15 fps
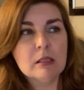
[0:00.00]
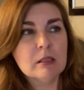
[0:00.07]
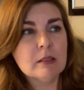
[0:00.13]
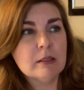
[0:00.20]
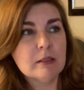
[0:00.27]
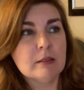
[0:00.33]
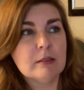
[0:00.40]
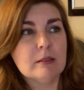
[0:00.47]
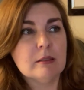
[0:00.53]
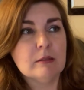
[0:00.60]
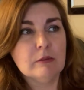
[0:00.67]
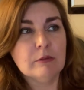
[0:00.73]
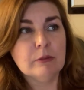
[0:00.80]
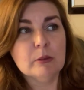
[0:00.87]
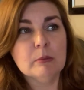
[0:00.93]
this
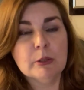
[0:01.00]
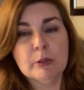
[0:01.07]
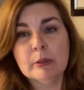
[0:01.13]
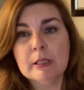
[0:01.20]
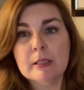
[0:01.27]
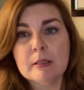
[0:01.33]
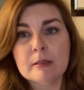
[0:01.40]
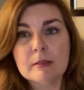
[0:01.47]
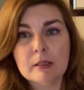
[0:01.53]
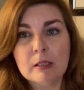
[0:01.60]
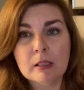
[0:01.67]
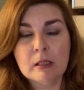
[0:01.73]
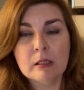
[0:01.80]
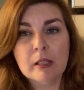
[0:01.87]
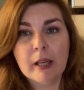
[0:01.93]
full moon is
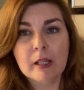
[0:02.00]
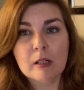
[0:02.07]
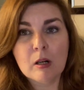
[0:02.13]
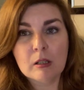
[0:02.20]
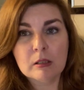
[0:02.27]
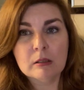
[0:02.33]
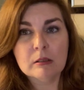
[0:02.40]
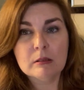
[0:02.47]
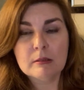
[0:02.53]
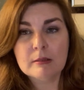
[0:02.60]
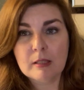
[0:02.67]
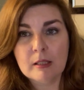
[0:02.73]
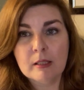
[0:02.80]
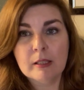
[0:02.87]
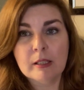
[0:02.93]
in a cardinal
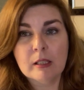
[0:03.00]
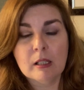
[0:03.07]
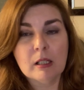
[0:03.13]
sign